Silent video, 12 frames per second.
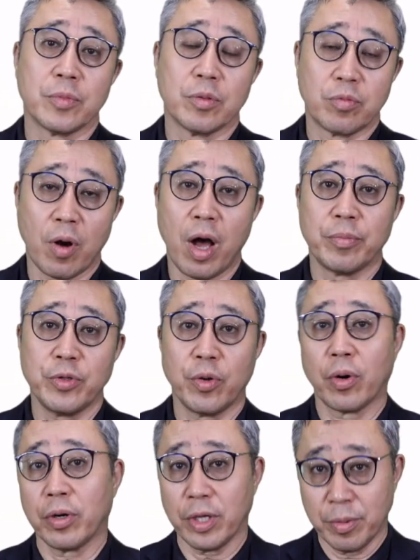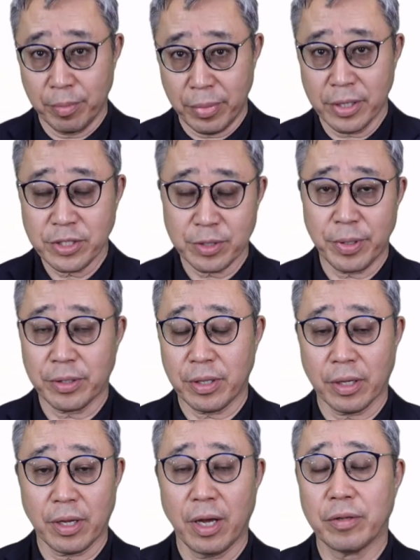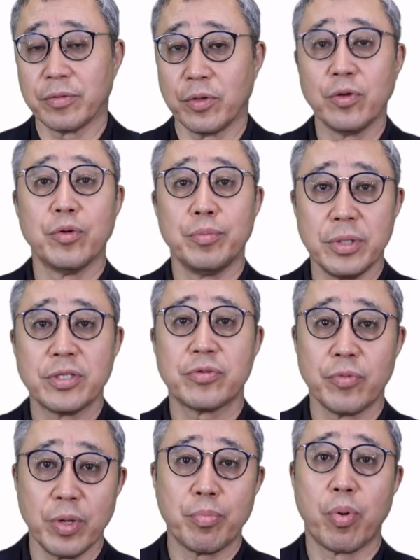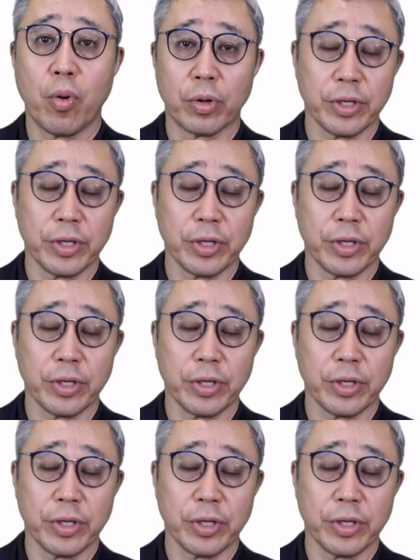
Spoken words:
from your investment account, you misreport.